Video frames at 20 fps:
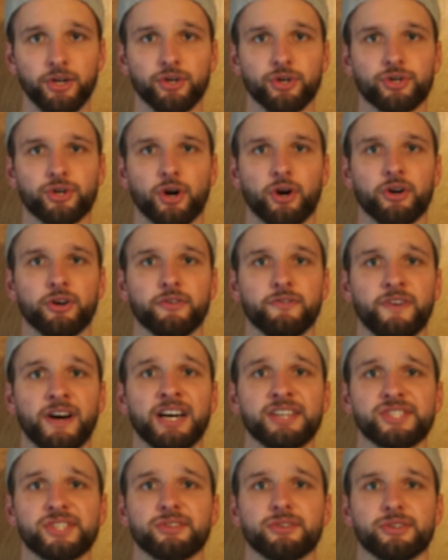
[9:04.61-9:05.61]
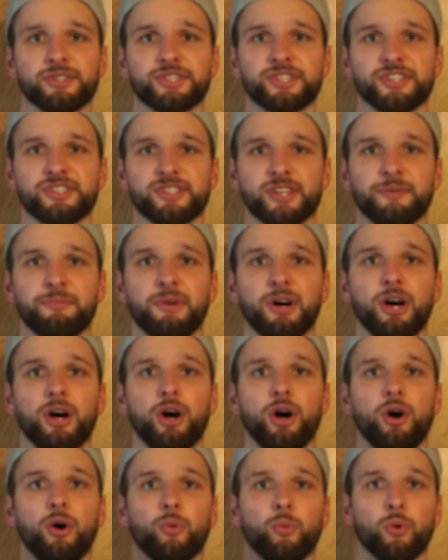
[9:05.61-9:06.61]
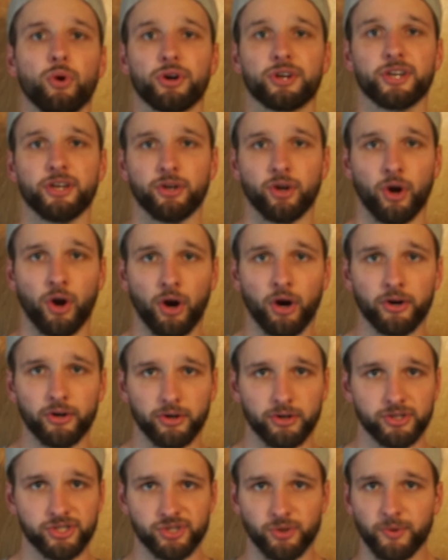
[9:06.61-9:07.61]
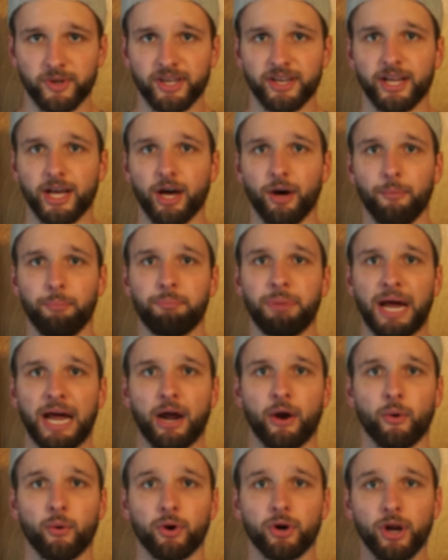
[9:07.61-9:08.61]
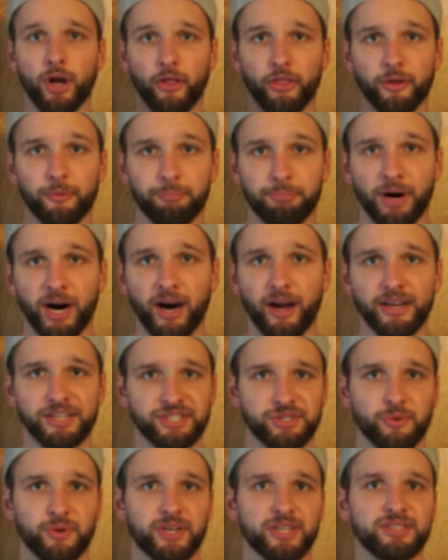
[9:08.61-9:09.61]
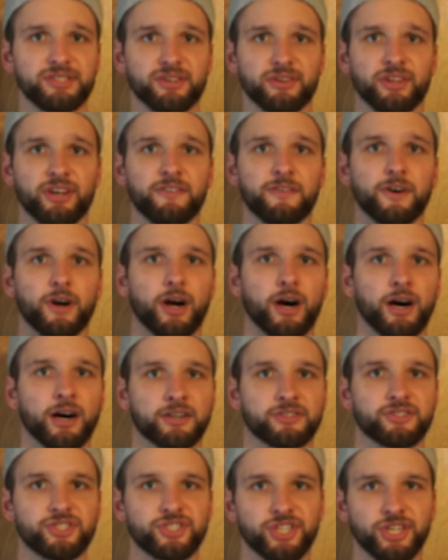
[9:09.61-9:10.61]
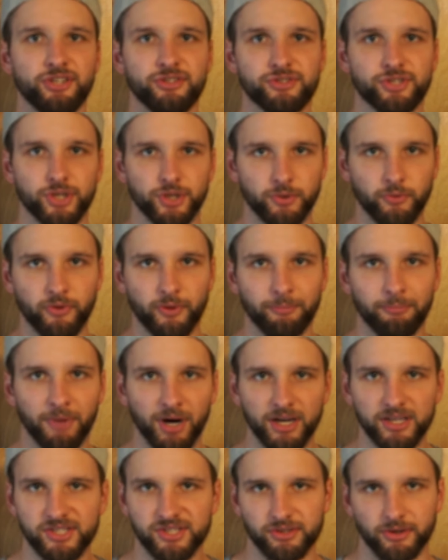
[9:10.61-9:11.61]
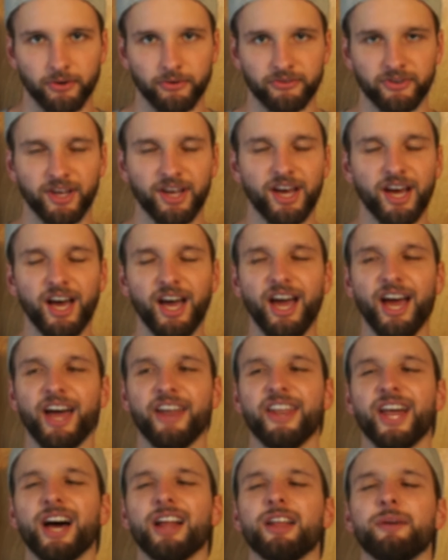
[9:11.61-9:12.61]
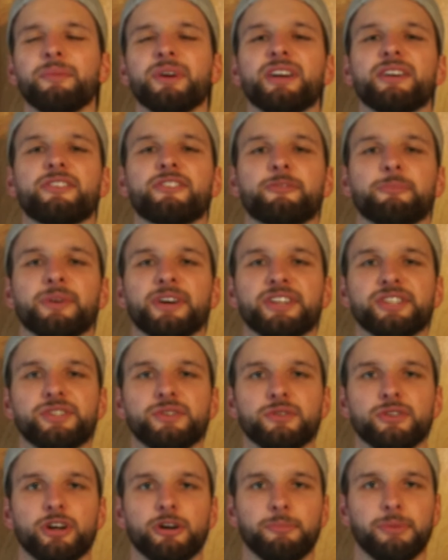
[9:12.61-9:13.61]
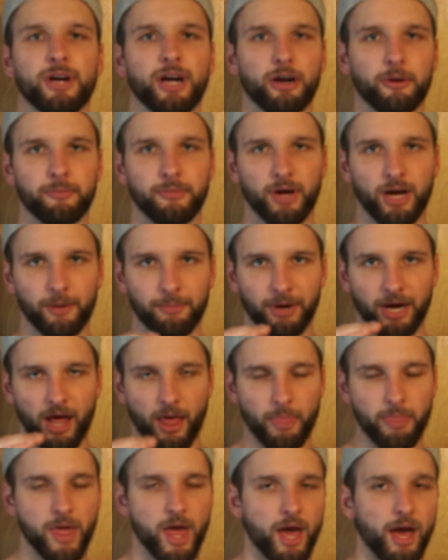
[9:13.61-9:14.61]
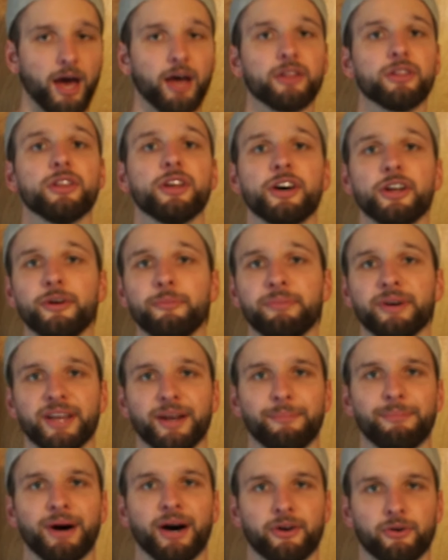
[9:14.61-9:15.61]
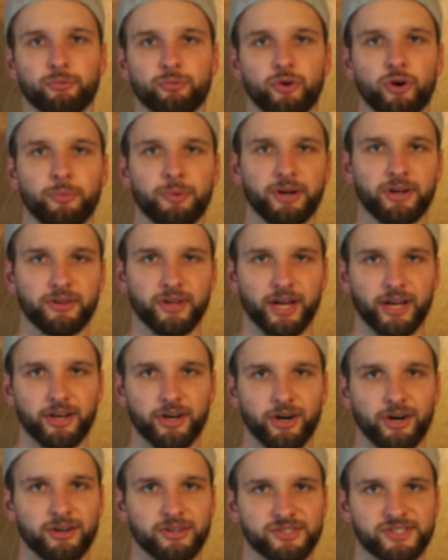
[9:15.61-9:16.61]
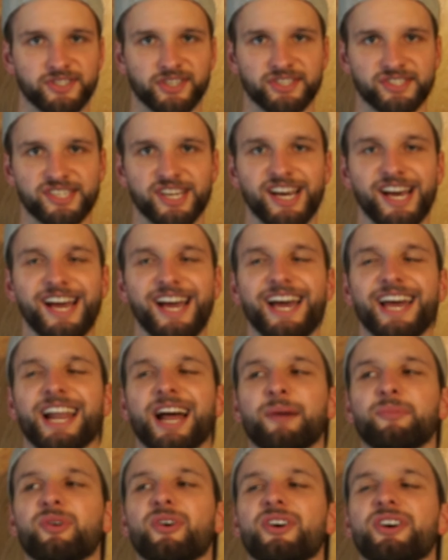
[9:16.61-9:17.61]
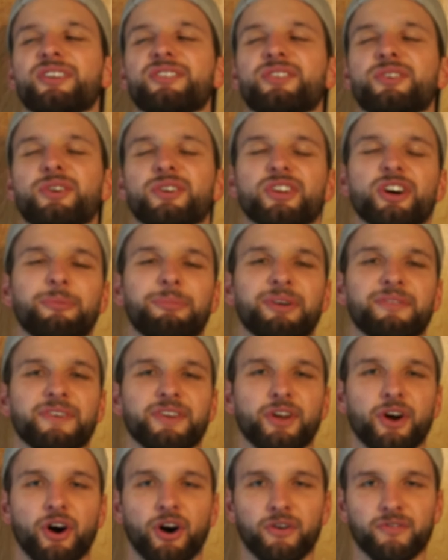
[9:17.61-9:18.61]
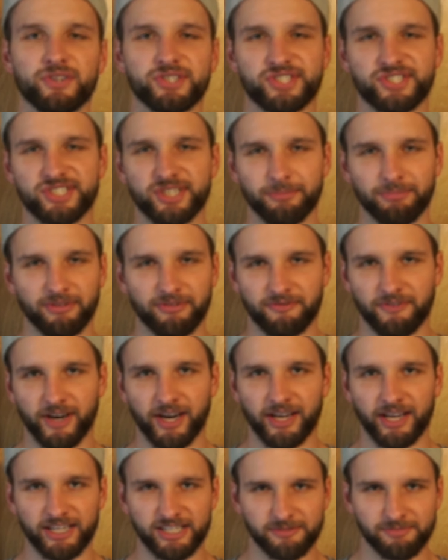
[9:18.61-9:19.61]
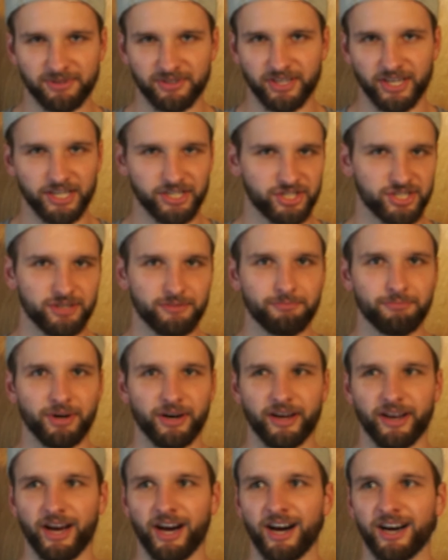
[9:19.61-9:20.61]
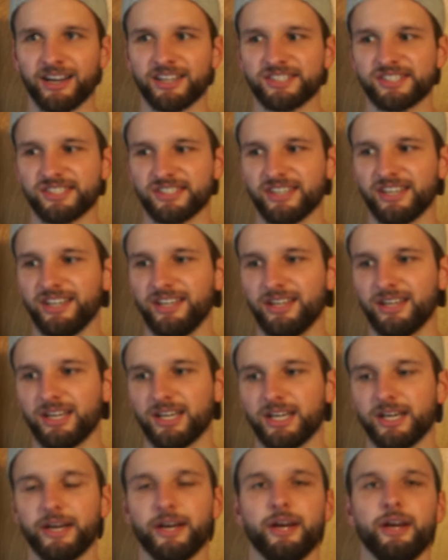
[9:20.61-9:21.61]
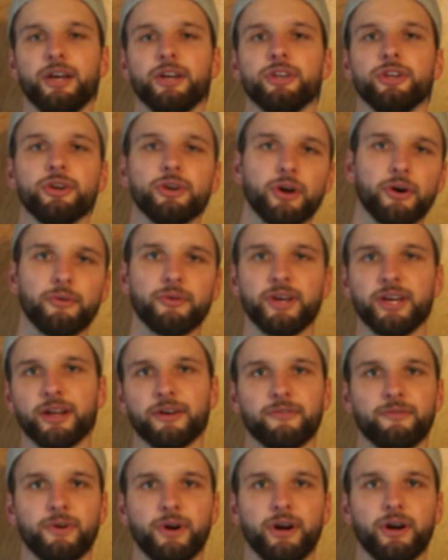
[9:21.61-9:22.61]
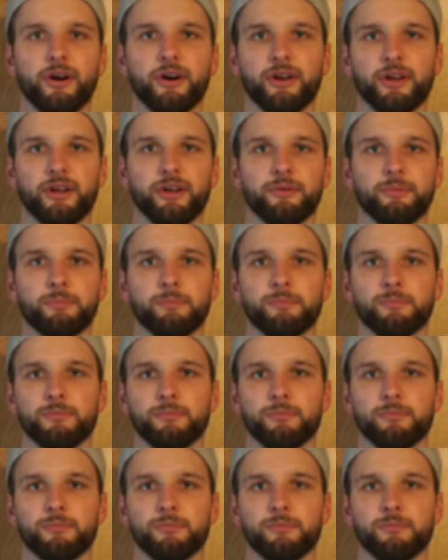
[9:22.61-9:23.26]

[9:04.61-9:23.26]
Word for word: Your cardiovascular system working harder so it can help power the body, so it can deliver oxygen to the muscles. And now let me explain to you a little bit about that, a little bit about aerobic glycolysis. And I'm going to do a little bit of an oversimplified explanation, but honestly, you don't need a very, you